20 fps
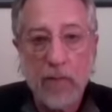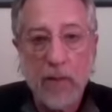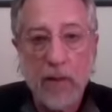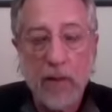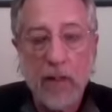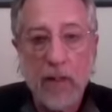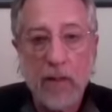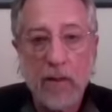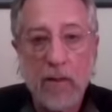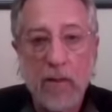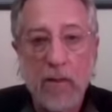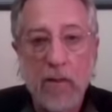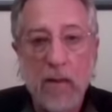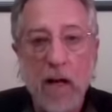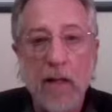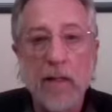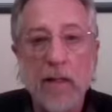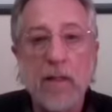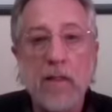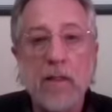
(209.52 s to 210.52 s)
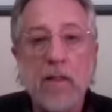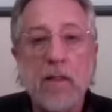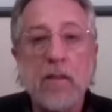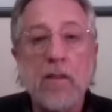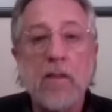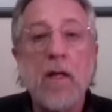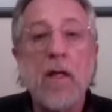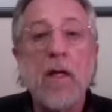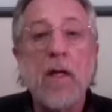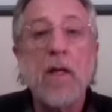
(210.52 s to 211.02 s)
It does not
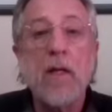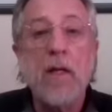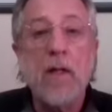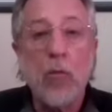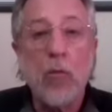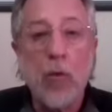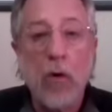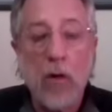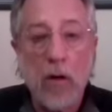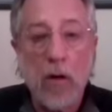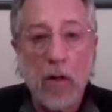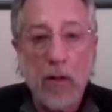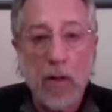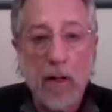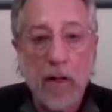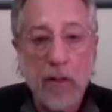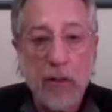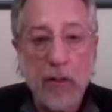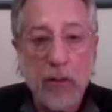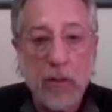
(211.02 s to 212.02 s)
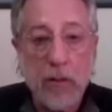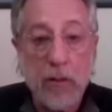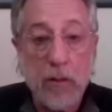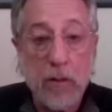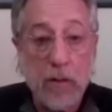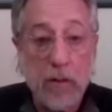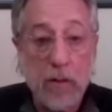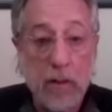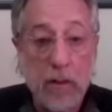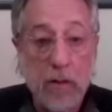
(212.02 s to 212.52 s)
exist where our
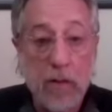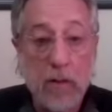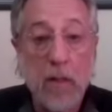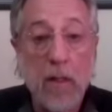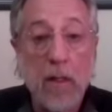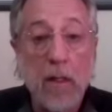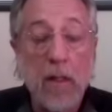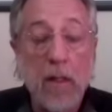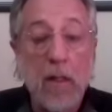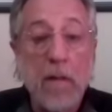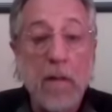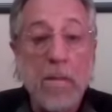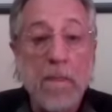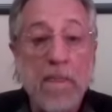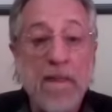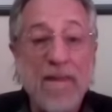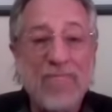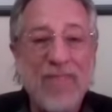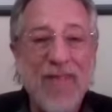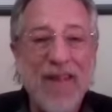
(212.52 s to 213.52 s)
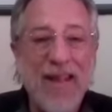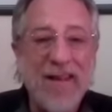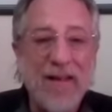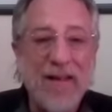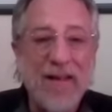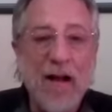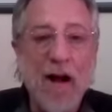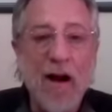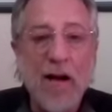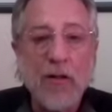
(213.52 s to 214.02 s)
consciousness is
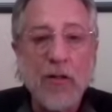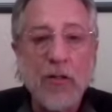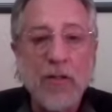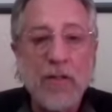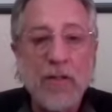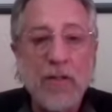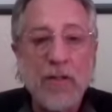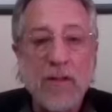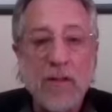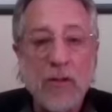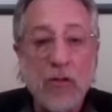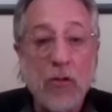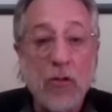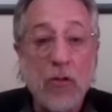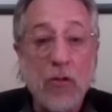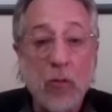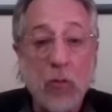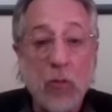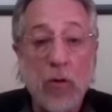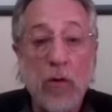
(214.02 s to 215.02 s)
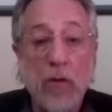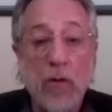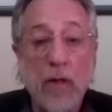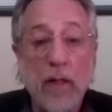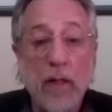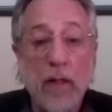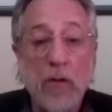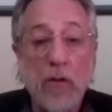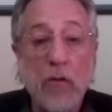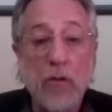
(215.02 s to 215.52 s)
and consciousness is just a word I
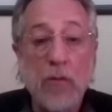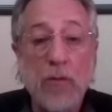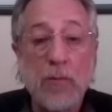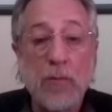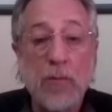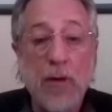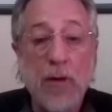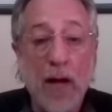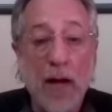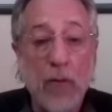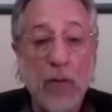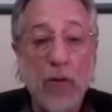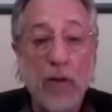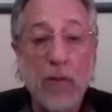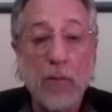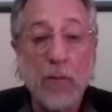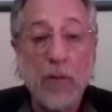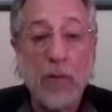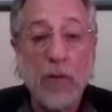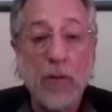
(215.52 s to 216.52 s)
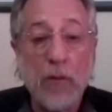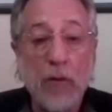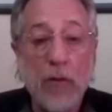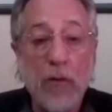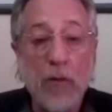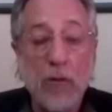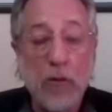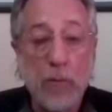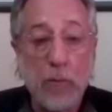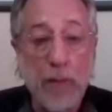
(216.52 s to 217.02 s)
used it, but I really prefer to
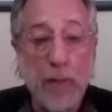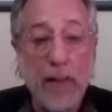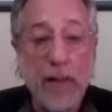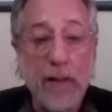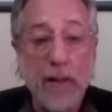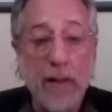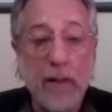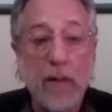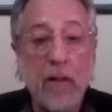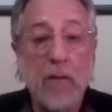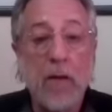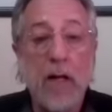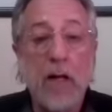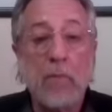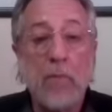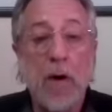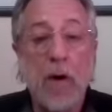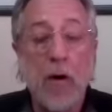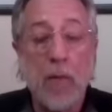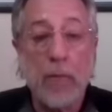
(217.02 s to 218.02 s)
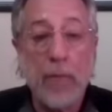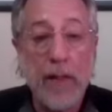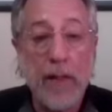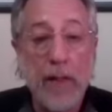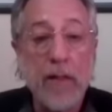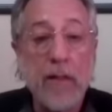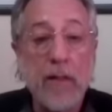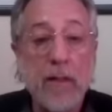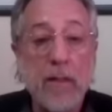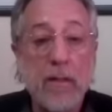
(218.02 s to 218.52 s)
use being. And our
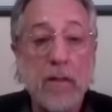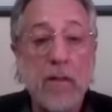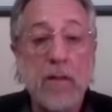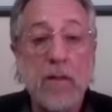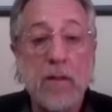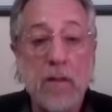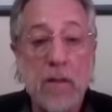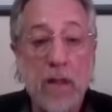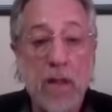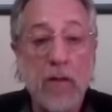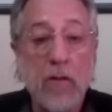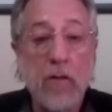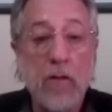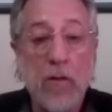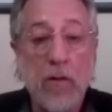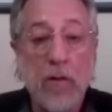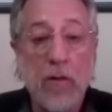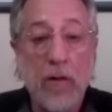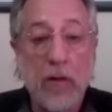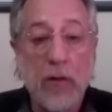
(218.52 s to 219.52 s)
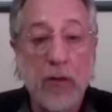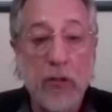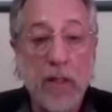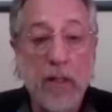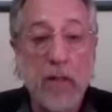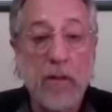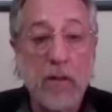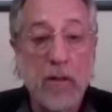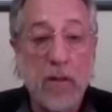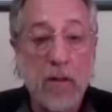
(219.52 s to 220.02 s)
being is in the center of our
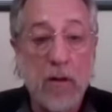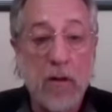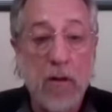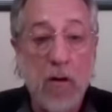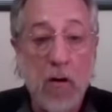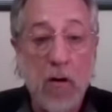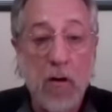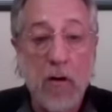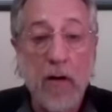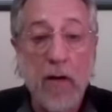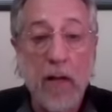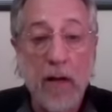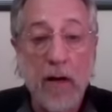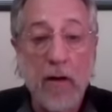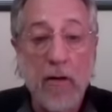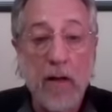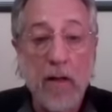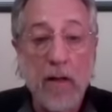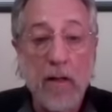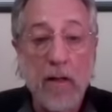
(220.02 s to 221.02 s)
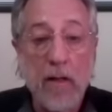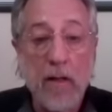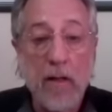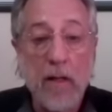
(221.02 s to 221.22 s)
chest in our heart area.